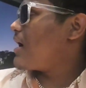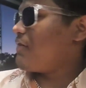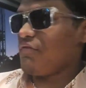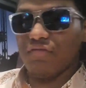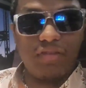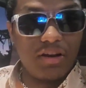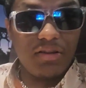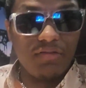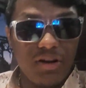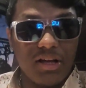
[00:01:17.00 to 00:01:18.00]
a very,
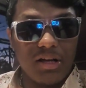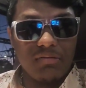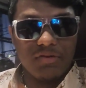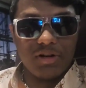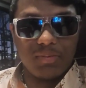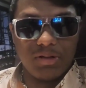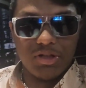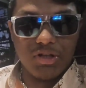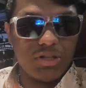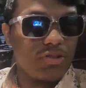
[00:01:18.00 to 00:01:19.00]
very comfortable
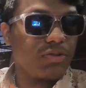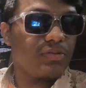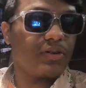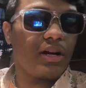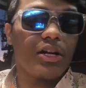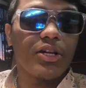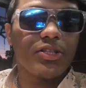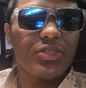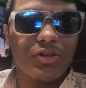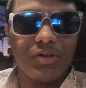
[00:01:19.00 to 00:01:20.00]
journey so far.
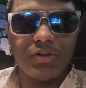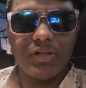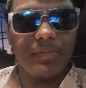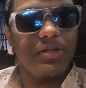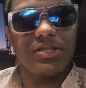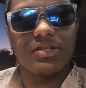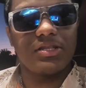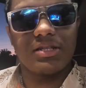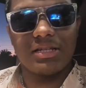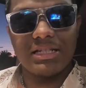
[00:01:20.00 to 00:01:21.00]
So let me just
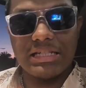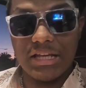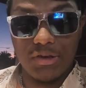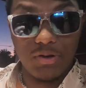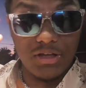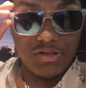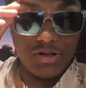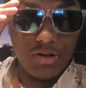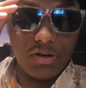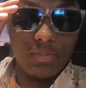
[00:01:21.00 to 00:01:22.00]
take you guys
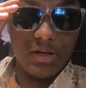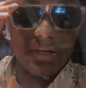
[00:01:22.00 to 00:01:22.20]
around a bit.